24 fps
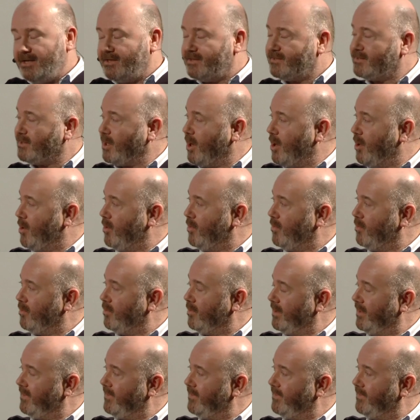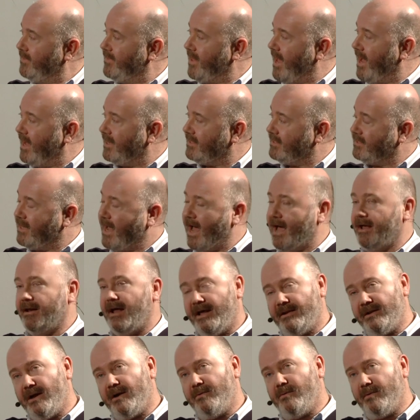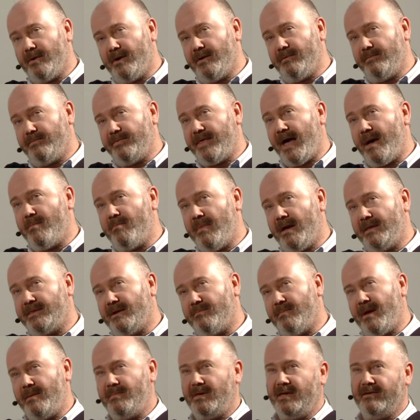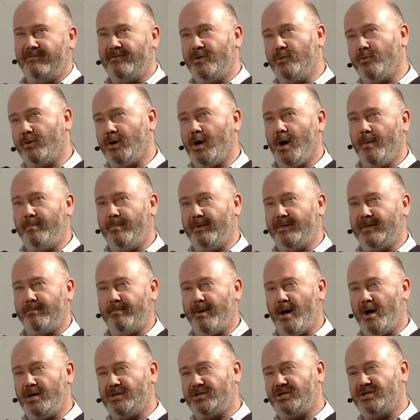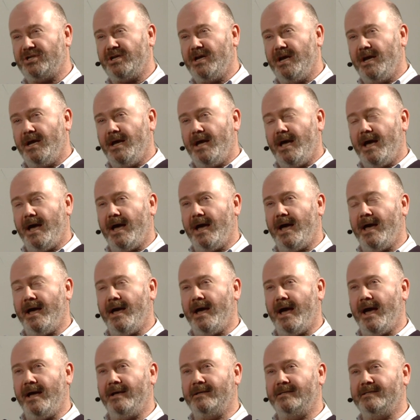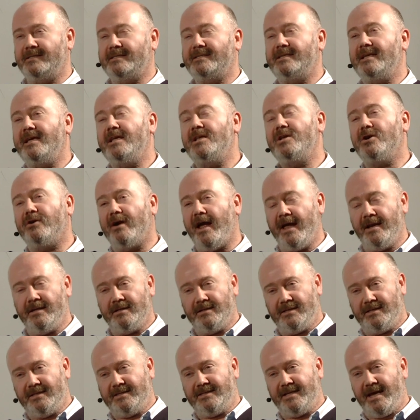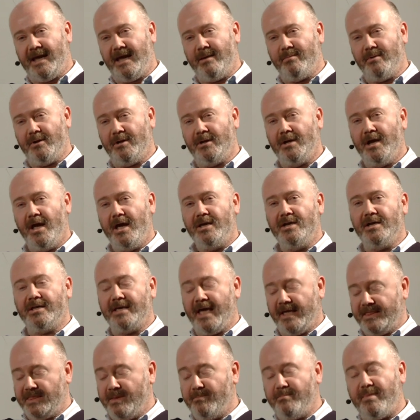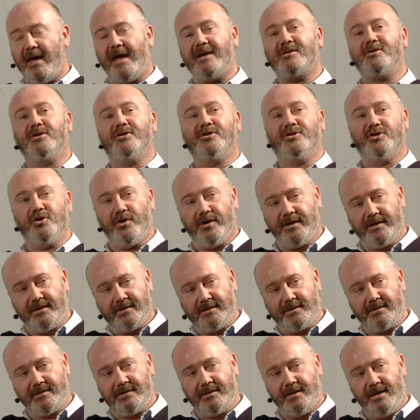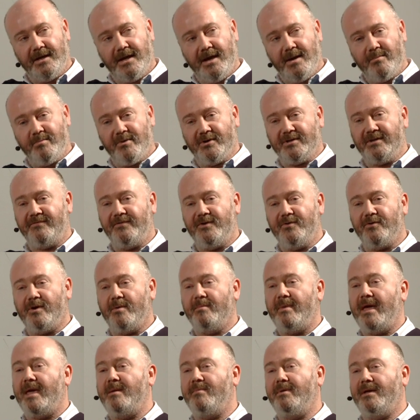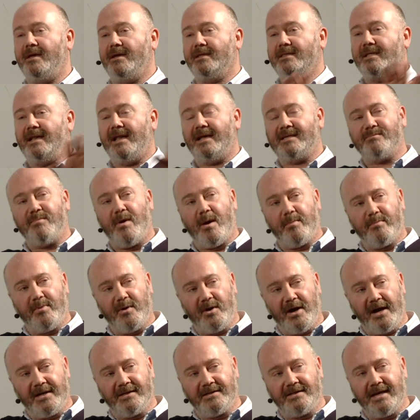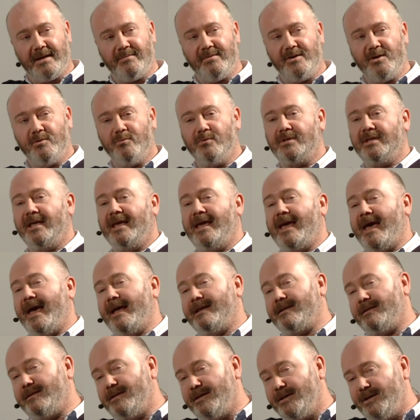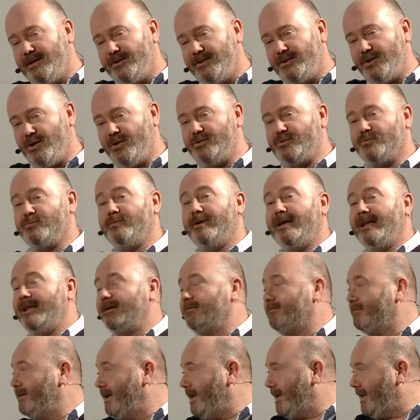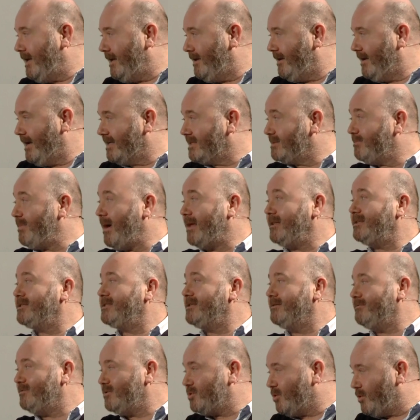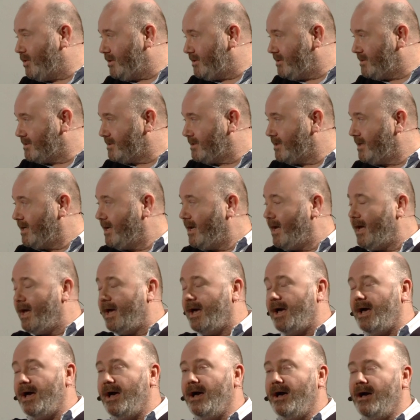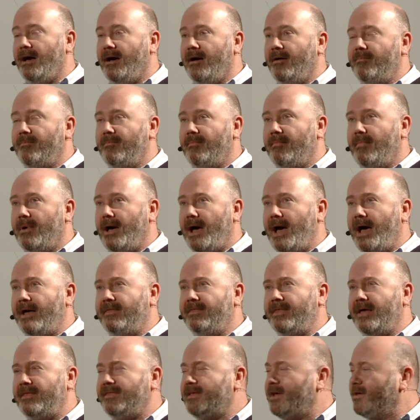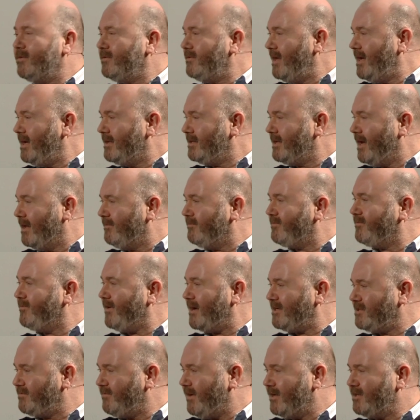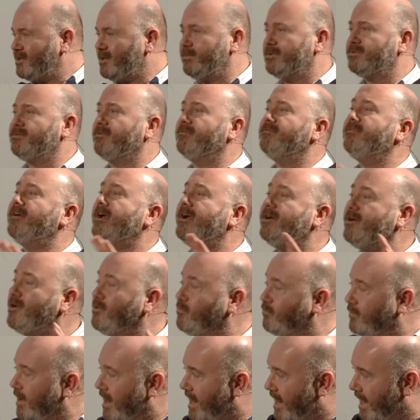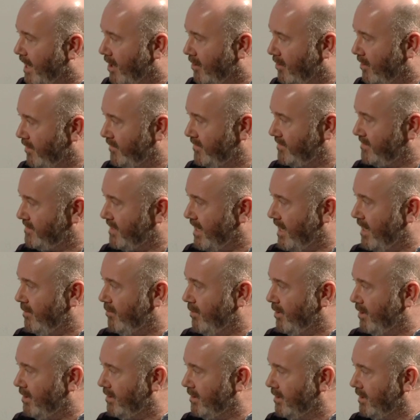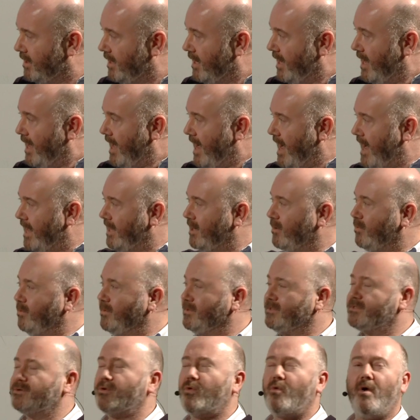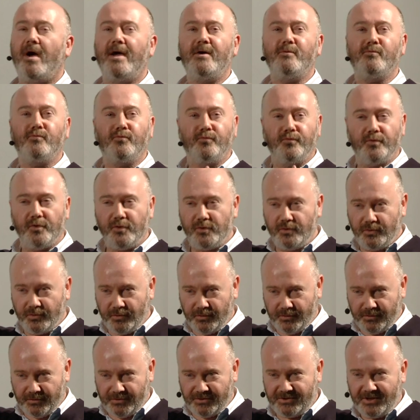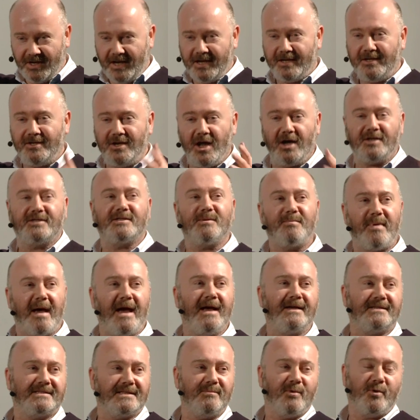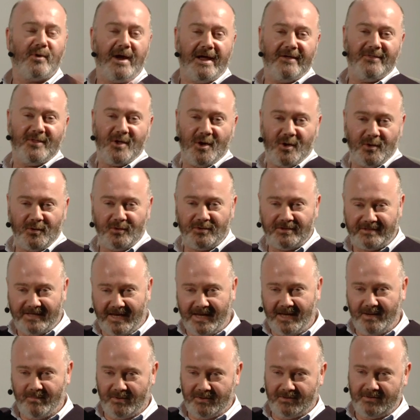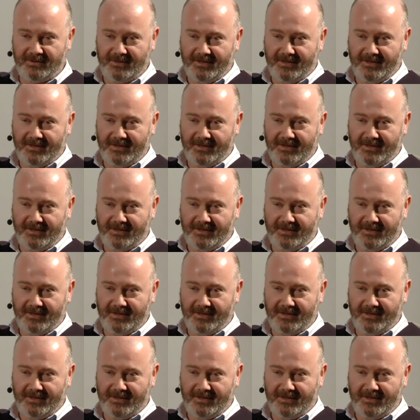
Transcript: So yeah. that and, and uh, that meant that maybe if you were up at the posh uh, and senior end of the table, you'd get the better joints. But if you were maybe at the less popular end of the table, you wouldn't get those really, really expensive joints. Yeah. Um, and then the other thing I think, and fresh vegetables were very rare on the table and it was quite rude not to pass them around the whole table.